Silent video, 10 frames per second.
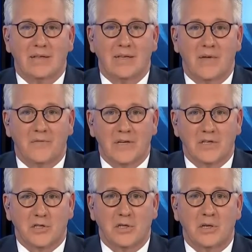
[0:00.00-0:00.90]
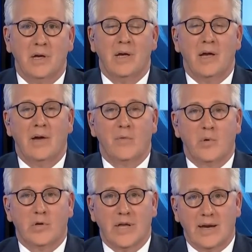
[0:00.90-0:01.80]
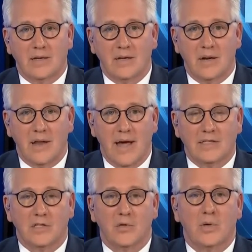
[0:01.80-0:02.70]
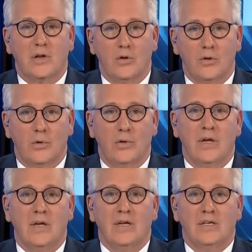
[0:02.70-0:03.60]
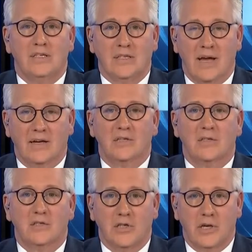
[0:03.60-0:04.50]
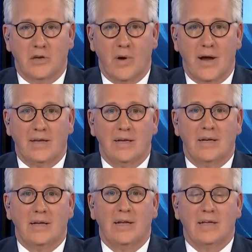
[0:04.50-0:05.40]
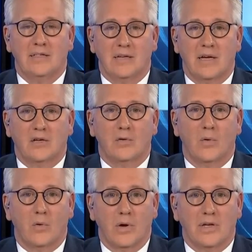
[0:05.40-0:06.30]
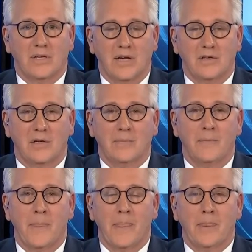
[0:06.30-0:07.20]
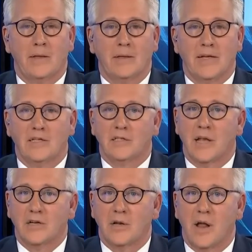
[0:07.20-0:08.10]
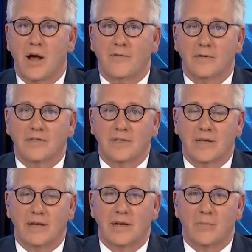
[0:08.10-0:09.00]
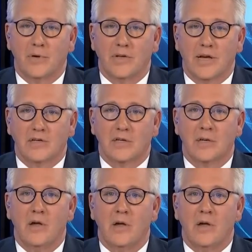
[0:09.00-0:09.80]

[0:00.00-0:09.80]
the definition of a protected class to include sex, gender identity, and sexual orientation. The legislation offers little in protection